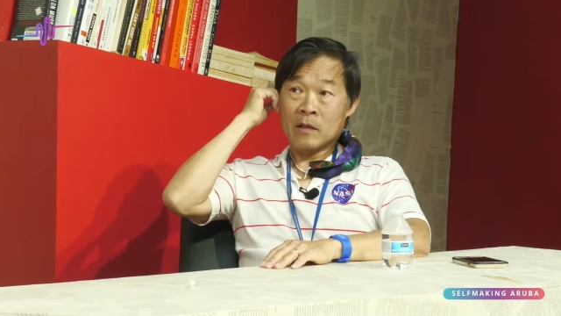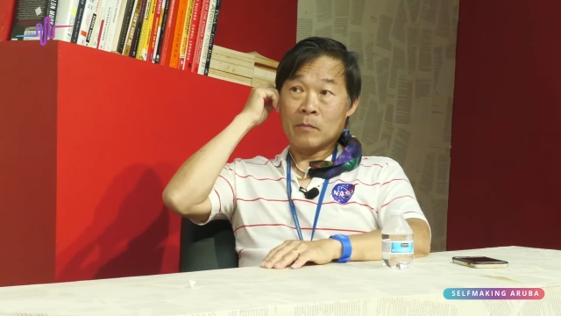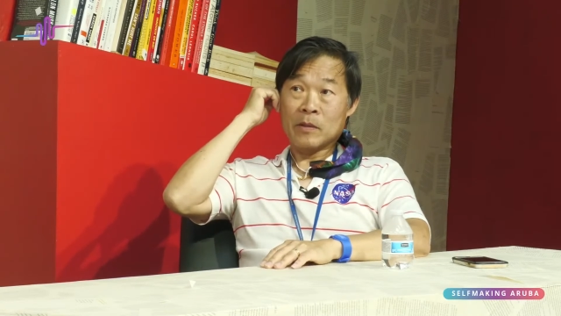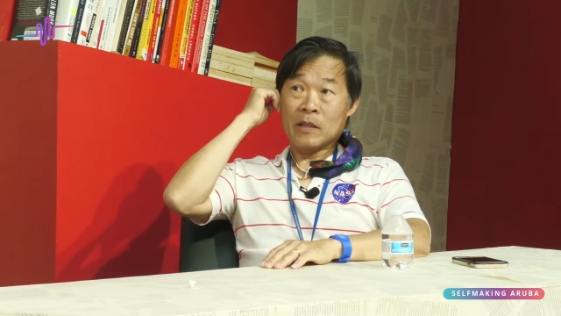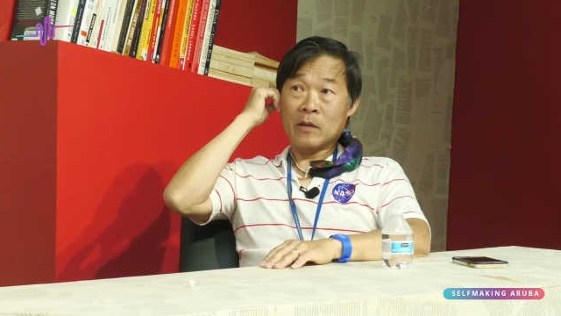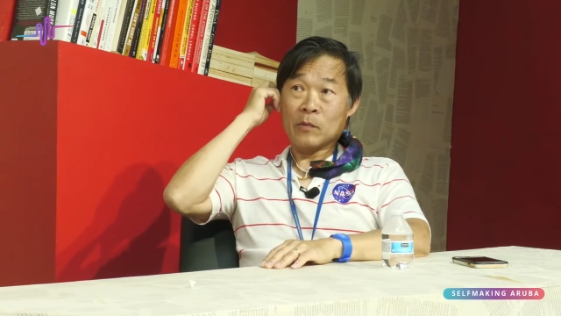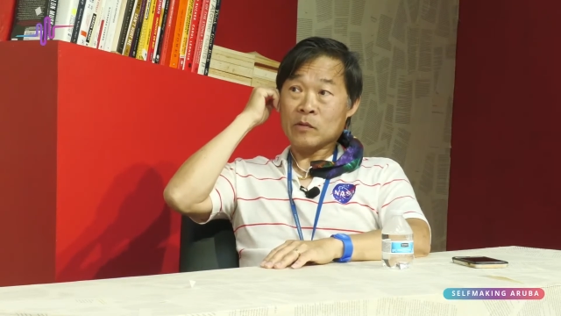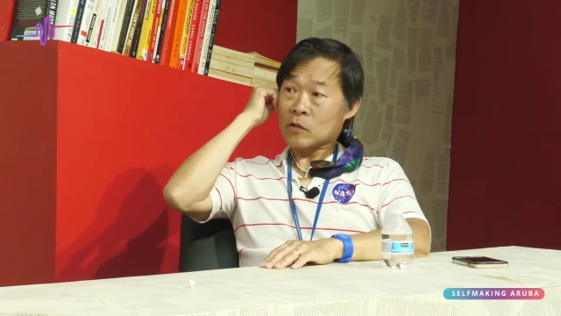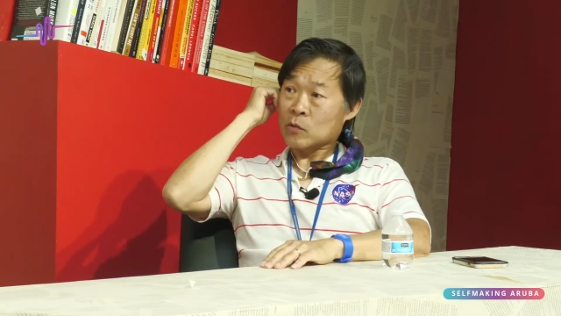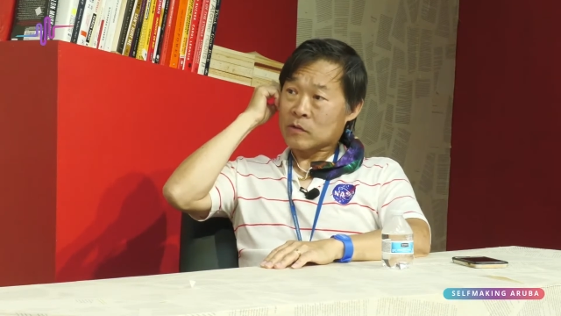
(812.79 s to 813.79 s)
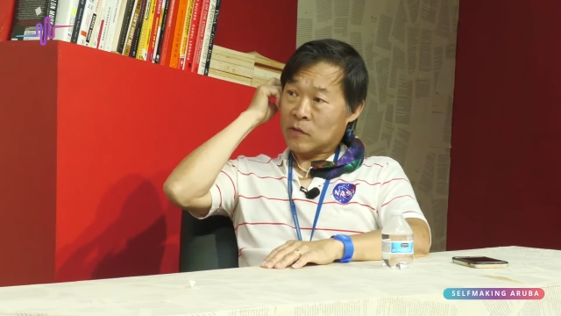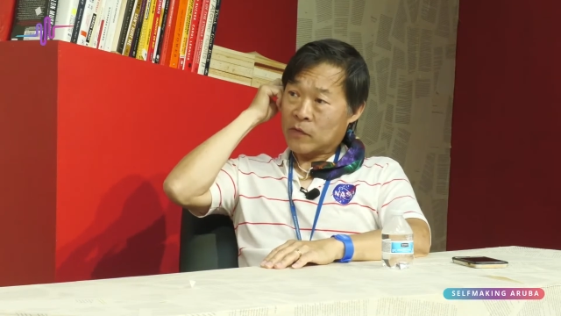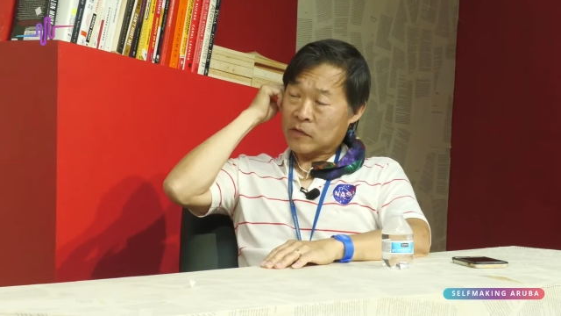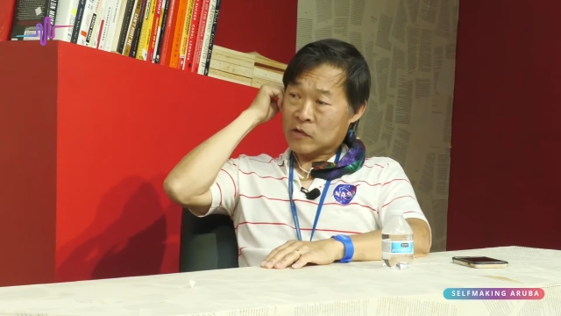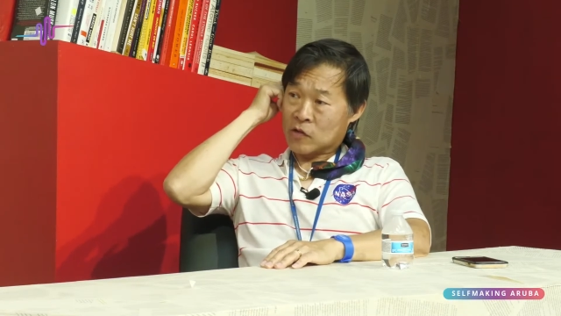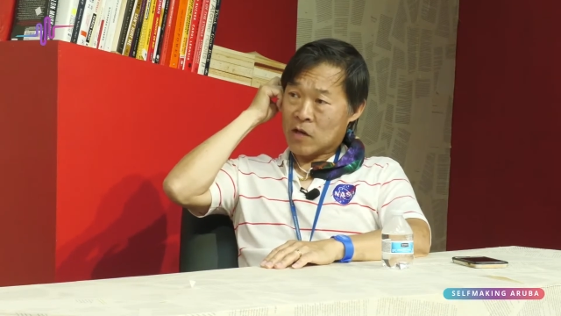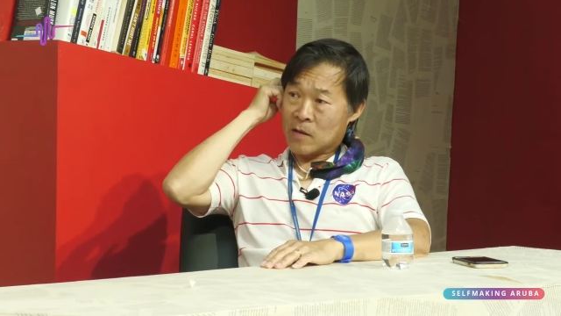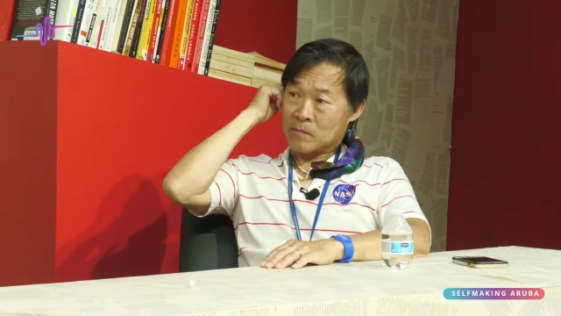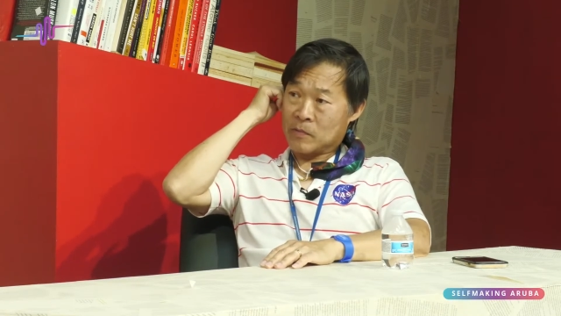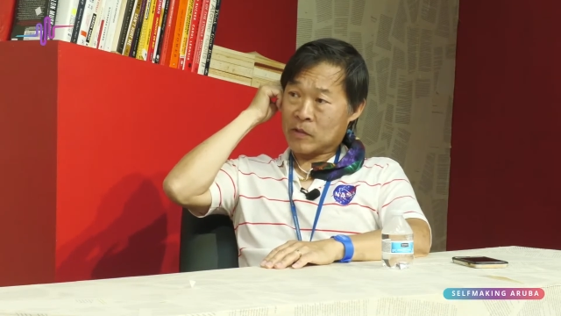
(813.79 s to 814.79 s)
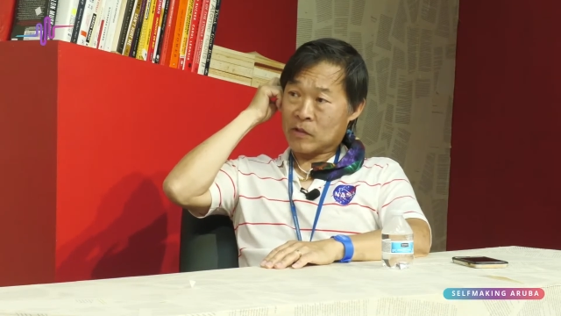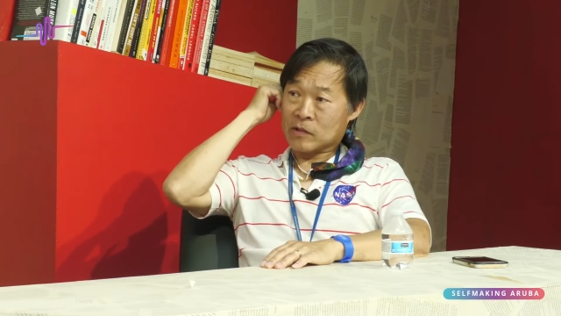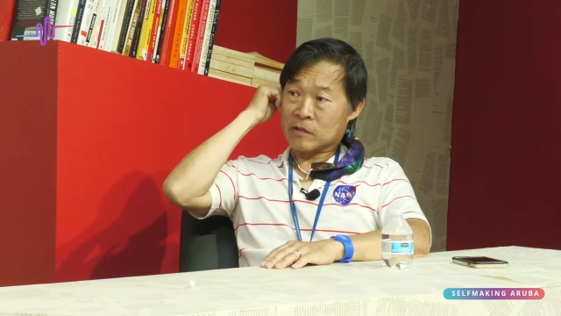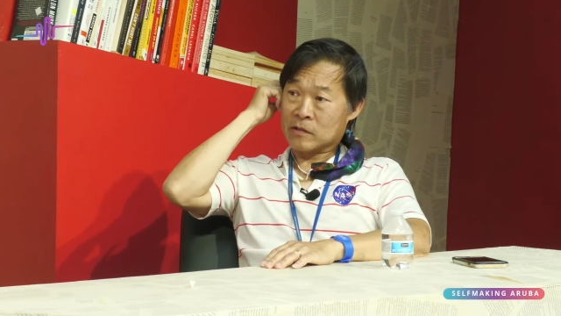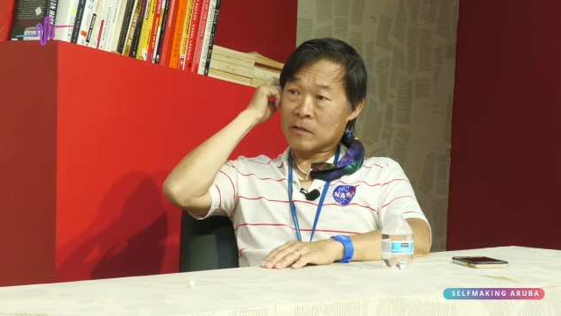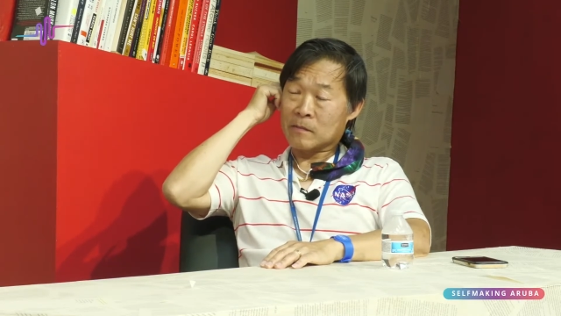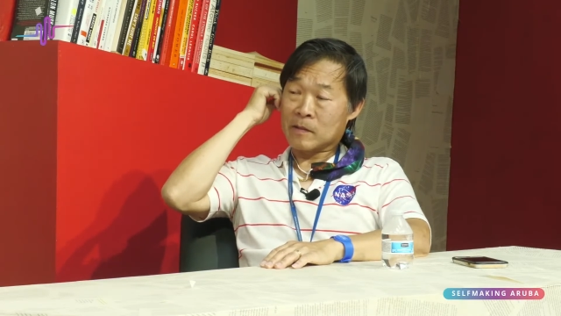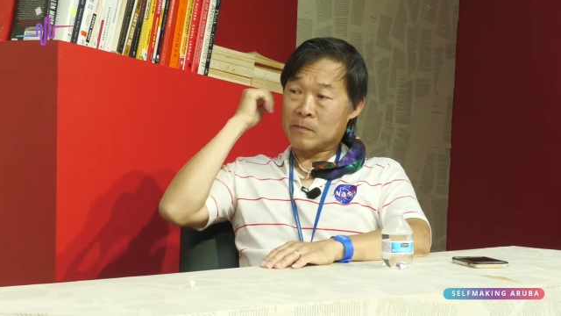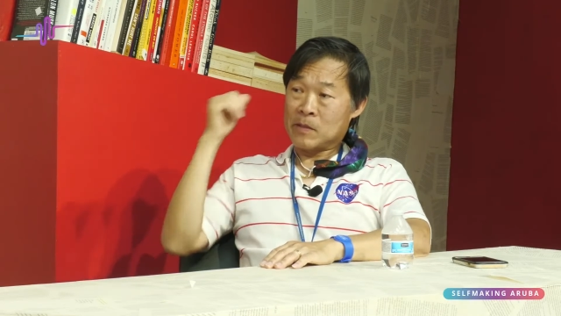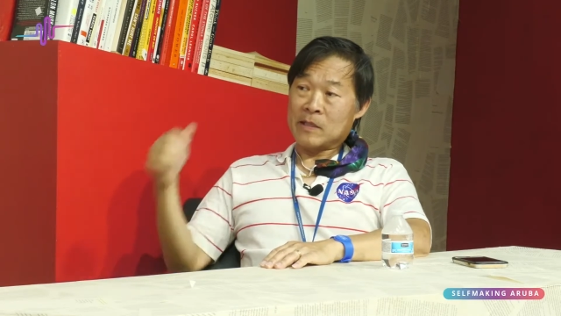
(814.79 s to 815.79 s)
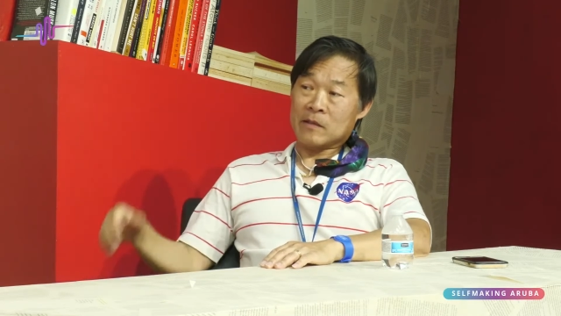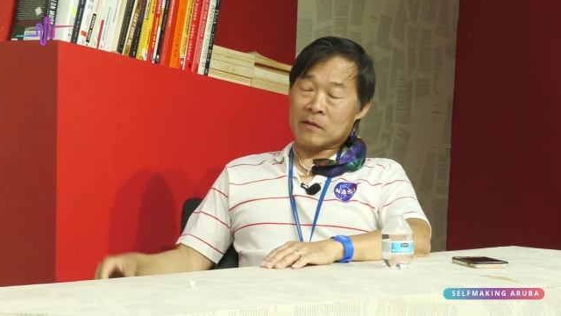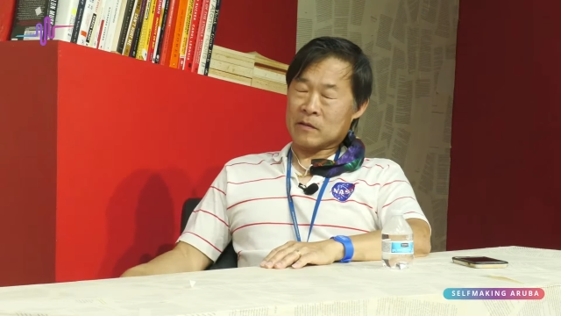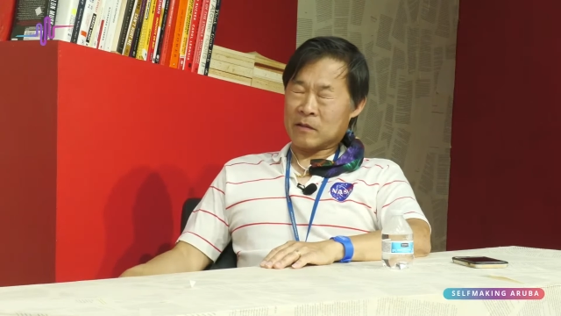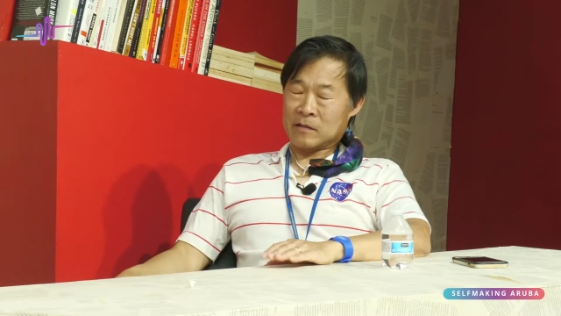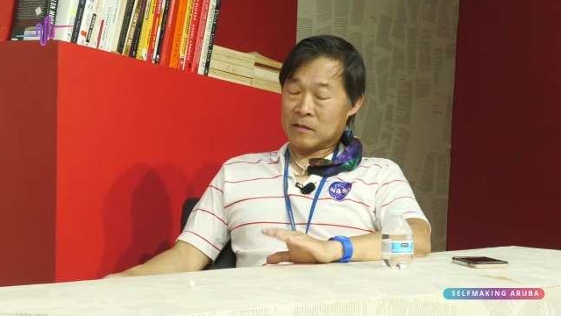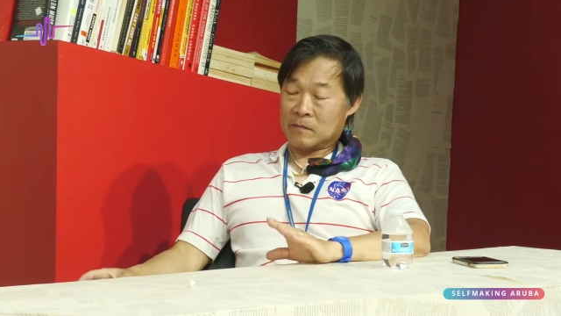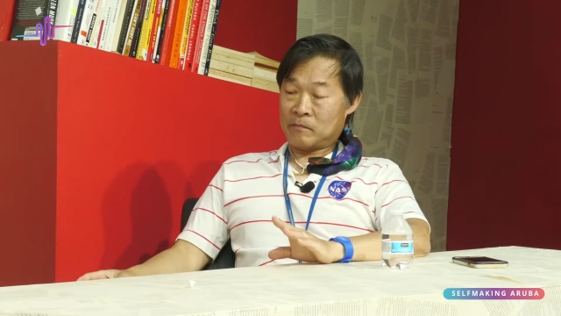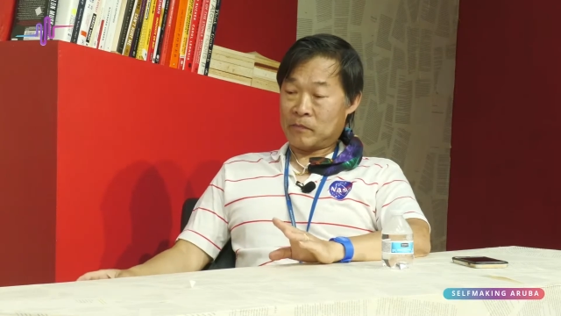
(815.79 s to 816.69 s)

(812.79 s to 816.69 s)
But it was also a difficult job because the